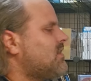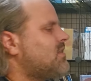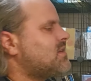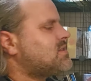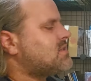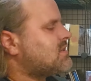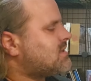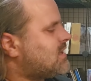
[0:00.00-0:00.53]

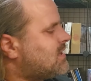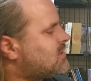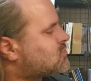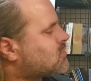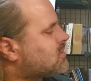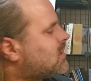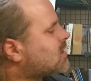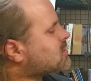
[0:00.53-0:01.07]
This is an
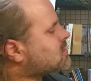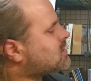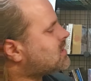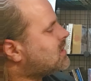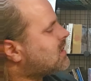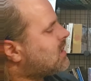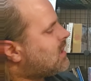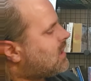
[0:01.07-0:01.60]
introduction.
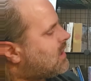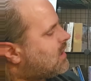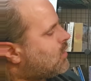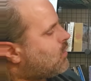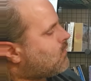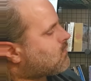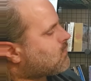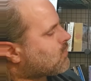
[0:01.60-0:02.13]

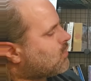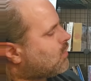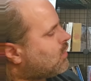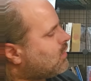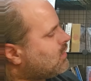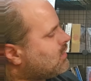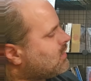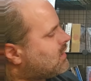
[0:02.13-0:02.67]

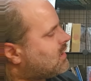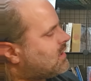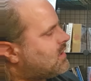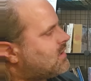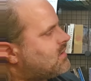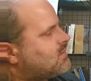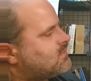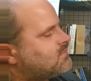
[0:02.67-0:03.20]

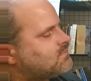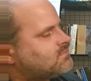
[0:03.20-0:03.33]
Overall,